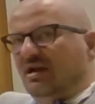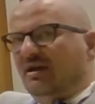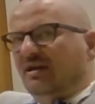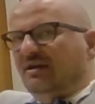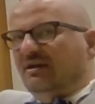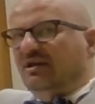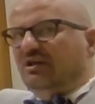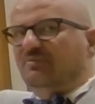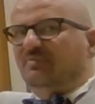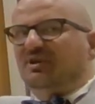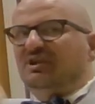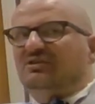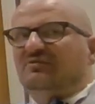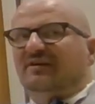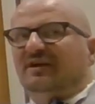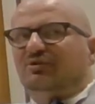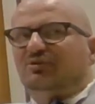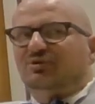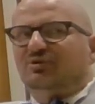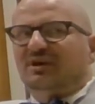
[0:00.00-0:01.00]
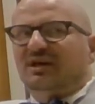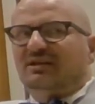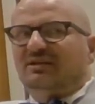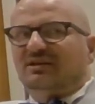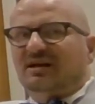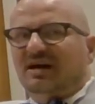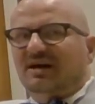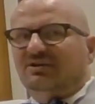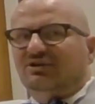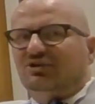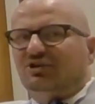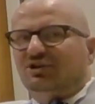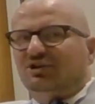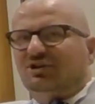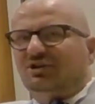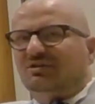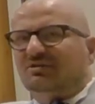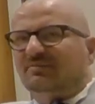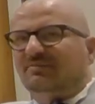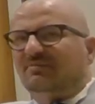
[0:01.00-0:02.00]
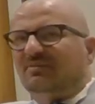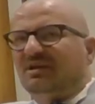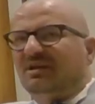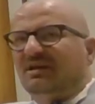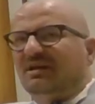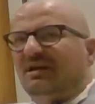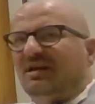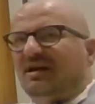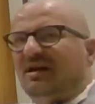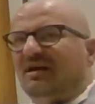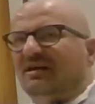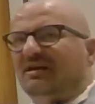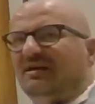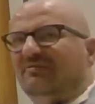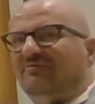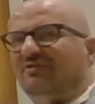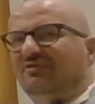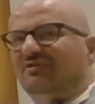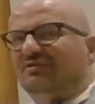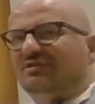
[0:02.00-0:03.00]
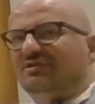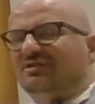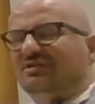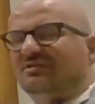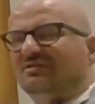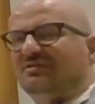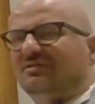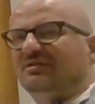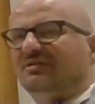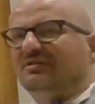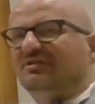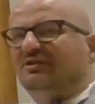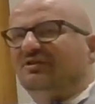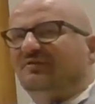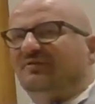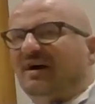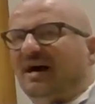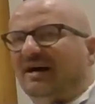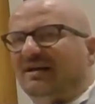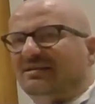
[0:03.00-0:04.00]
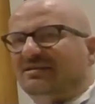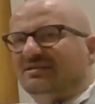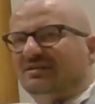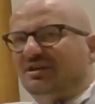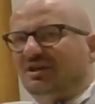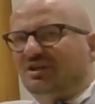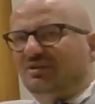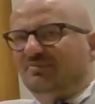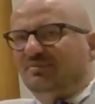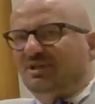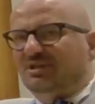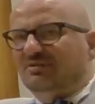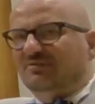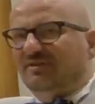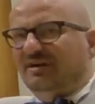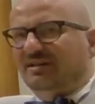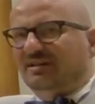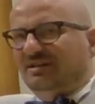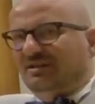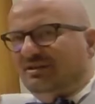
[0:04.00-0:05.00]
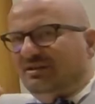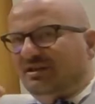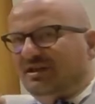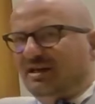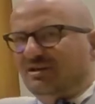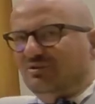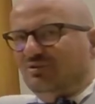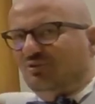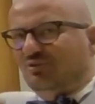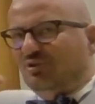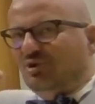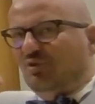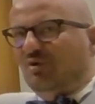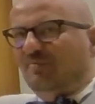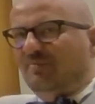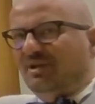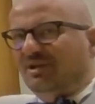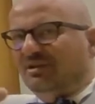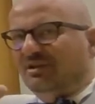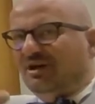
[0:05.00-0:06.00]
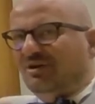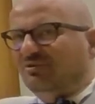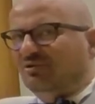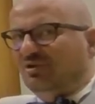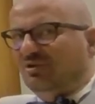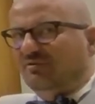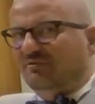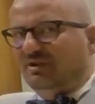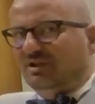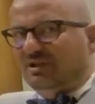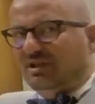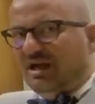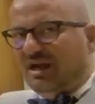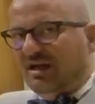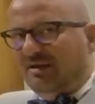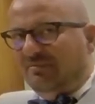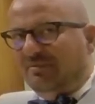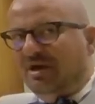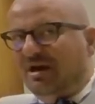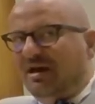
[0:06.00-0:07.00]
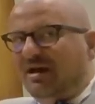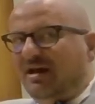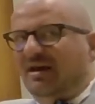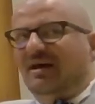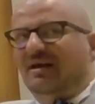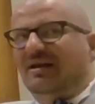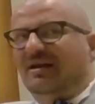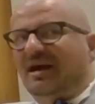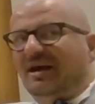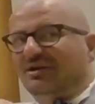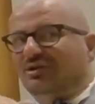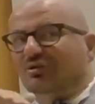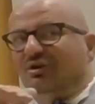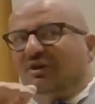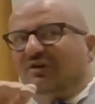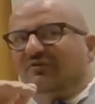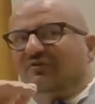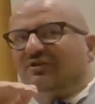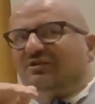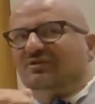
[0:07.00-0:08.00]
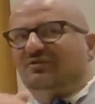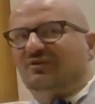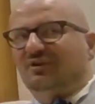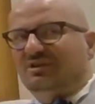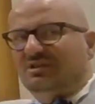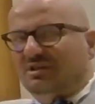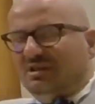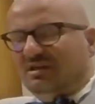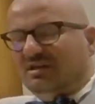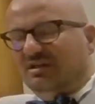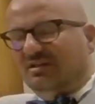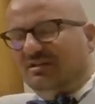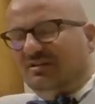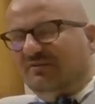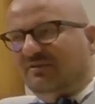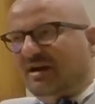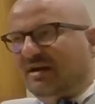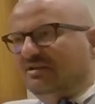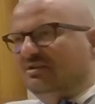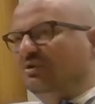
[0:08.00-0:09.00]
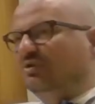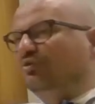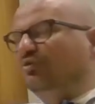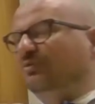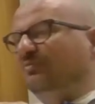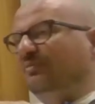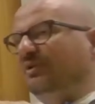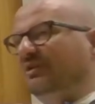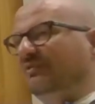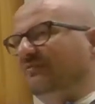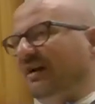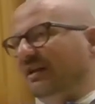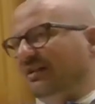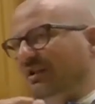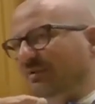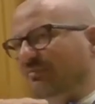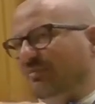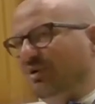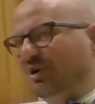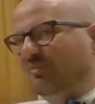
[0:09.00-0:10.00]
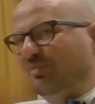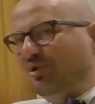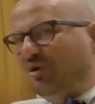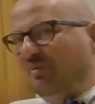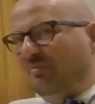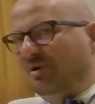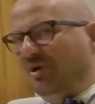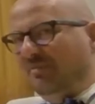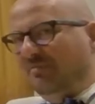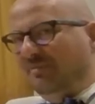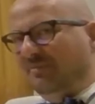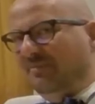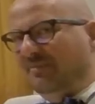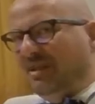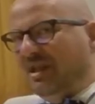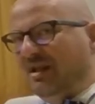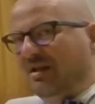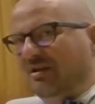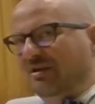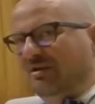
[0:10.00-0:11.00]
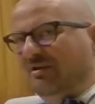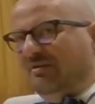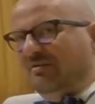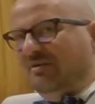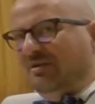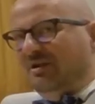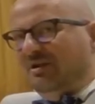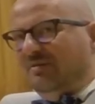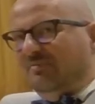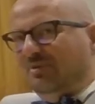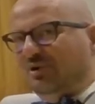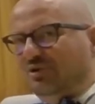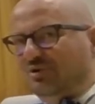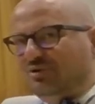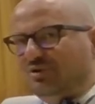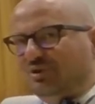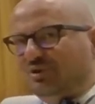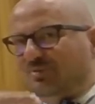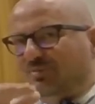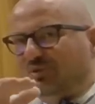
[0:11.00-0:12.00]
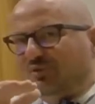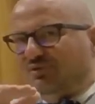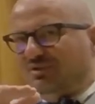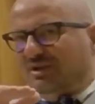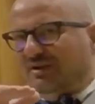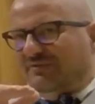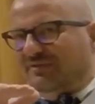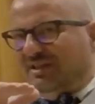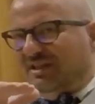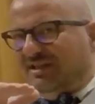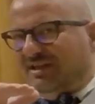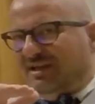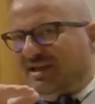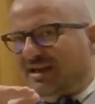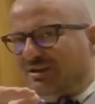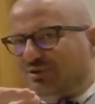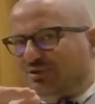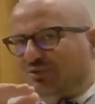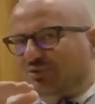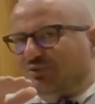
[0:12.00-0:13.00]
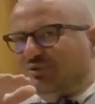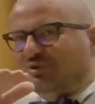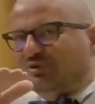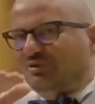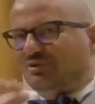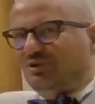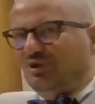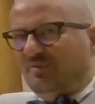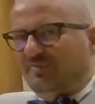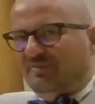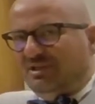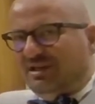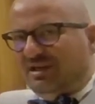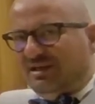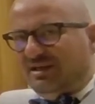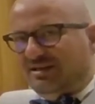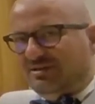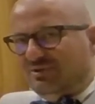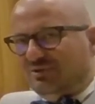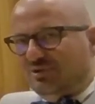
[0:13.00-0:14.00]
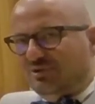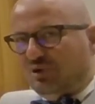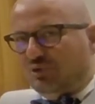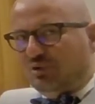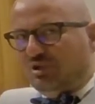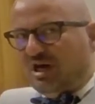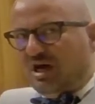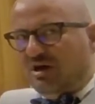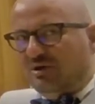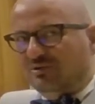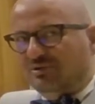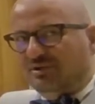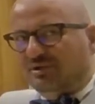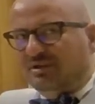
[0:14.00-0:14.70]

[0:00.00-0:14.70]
It means that you get a high jitter, and if it's device, it means that it has to go up and down all the time. And actually, if it's physical device, it could be quite a big problem. Because it moves up, it has to stop it has to go down.